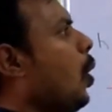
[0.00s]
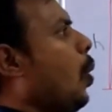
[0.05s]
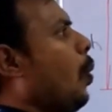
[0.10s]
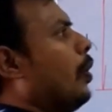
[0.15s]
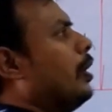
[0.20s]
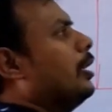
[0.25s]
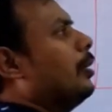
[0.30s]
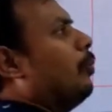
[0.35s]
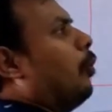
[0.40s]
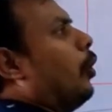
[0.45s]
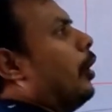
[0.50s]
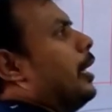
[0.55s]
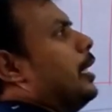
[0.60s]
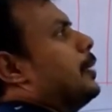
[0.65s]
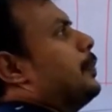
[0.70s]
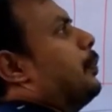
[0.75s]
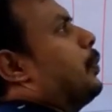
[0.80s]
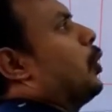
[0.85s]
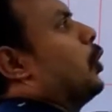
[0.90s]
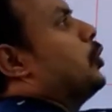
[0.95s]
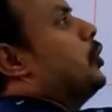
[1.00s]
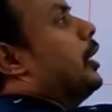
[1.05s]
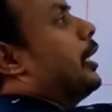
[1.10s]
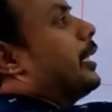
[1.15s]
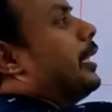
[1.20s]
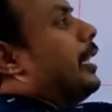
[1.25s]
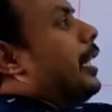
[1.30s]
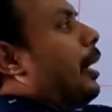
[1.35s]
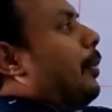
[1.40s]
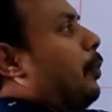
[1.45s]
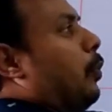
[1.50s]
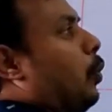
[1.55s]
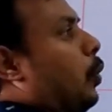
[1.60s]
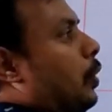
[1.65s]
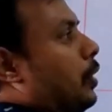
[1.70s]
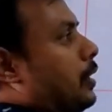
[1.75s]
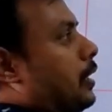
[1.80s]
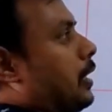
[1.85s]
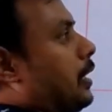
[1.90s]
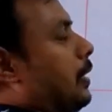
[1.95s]
When the body is projected
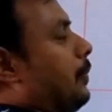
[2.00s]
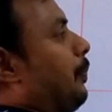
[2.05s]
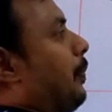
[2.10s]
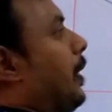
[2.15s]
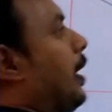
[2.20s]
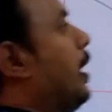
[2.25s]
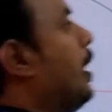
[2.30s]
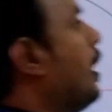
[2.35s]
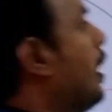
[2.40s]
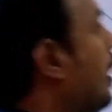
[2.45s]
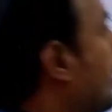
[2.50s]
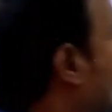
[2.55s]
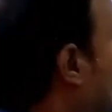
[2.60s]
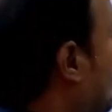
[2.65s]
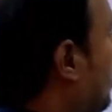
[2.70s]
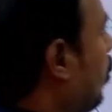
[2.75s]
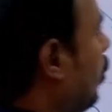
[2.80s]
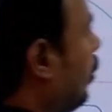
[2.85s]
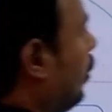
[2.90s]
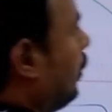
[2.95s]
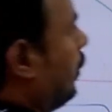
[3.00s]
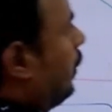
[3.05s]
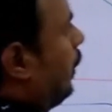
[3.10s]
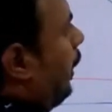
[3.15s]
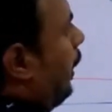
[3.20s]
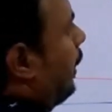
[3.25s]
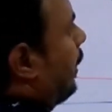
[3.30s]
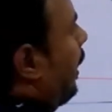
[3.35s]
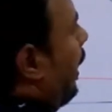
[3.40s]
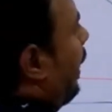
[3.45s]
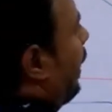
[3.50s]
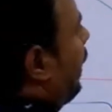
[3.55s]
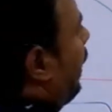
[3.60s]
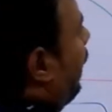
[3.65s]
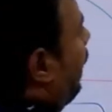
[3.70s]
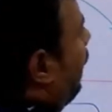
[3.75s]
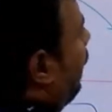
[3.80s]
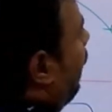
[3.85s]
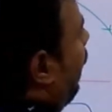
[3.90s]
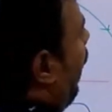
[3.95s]
upwards, now it's like
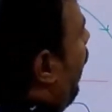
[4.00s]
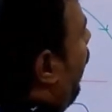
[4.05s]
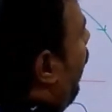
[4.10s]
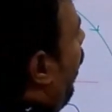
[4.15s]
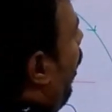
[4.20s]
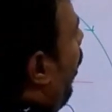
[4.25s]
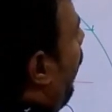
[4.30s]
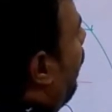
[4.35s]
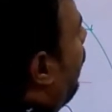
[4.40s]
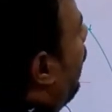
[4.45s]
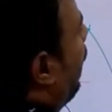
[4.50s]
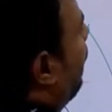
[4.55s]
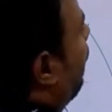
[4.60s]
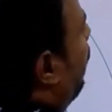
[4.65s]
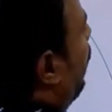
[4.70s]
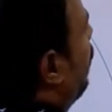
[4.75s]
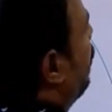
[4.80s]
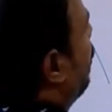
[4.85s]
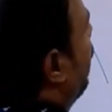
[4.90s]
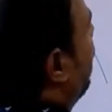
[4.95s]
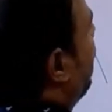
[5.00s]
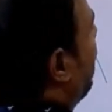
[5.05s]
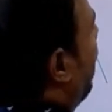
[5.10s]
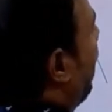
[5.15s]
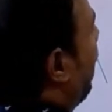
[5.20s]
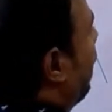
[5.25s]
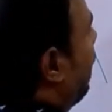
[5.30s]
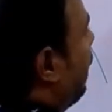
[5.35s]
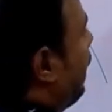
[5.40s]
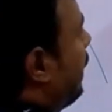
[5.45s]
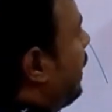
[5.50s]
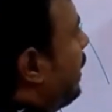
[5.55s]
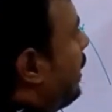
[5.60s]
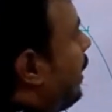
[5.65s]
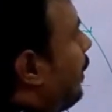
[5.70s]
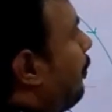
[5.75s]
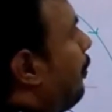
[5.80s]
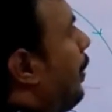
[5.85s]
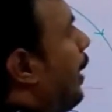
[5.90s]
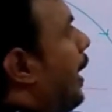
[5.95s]
a oblique projectile. This is
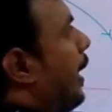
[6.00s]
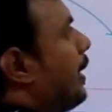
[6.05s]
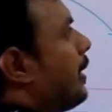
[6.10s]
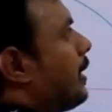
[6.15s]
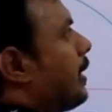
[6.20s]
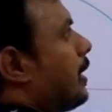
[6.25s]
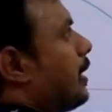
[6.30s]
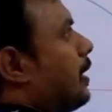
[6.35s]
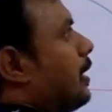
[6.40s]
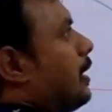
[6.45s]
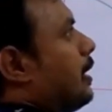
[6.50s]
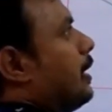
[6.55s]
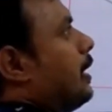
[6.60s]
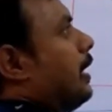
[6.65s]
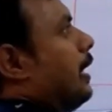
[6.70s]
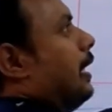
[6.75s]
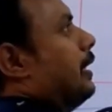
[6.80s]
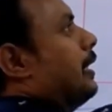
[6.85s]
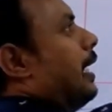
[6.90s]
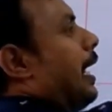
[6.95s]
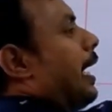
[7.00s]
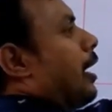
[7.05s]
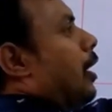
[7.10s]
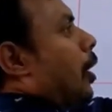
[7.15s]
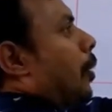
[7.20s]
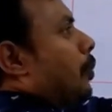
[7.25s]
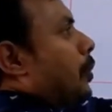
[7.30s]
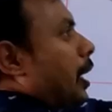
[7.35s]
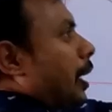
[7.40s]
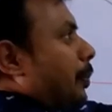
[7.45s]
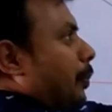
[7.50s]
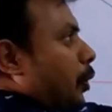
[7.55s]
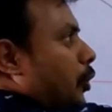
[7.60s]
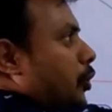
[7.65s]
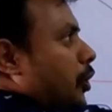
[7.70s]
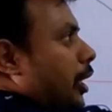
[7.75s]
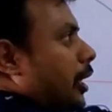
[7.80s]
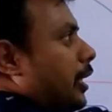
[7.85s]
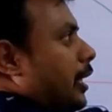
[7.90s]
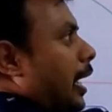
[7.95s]
the base, is like oblique
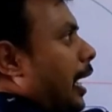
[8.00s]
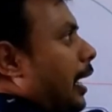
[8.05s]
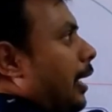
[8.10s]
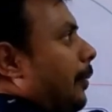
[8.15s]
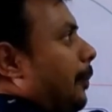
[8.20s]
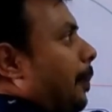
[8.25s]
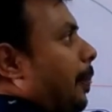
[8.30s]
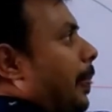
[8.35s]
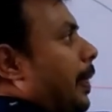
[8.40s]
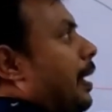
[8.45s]
projectile.